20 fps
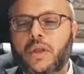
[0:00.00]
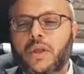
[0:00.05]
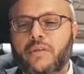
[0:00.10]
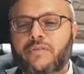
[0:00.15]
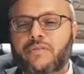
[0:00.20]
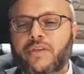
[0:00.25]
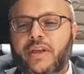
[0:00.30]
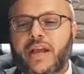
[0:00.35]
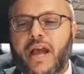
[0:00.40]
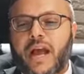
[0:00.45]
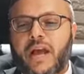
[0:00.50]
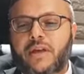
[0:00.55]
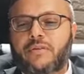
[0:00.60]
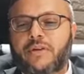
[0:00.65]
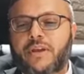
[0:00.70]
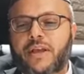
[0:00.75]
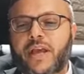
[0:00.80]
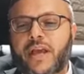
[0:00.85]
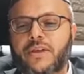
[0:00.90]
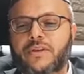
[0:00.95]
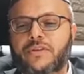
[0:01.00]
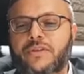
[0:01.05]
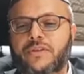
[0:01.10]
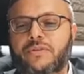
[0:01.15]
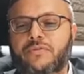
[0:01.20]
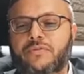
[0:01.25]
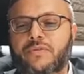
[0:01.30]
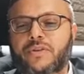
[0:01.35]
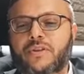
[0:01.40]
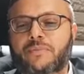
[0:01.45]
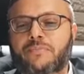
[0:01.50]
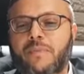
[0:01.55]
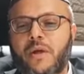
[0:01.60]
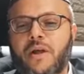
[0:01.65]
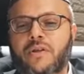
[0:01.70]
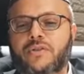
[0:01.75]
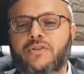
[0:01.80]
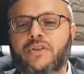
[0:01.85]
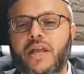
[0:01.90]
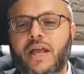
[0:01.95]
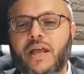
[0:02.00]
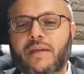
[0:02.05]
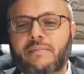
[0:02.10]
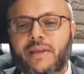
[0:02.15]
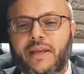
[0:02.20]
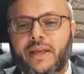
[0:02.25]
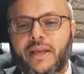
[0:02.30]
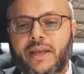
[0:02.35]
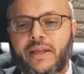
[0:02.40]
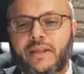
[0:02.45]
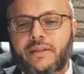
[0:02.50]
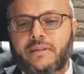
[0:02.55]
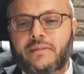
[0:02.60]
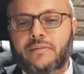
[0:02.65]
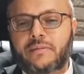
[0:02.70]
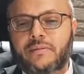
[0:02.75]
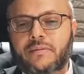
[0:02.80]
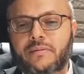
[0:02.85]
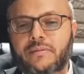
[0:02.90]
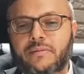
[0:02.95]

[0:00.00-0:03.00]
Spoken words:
The congregation responds, Amen.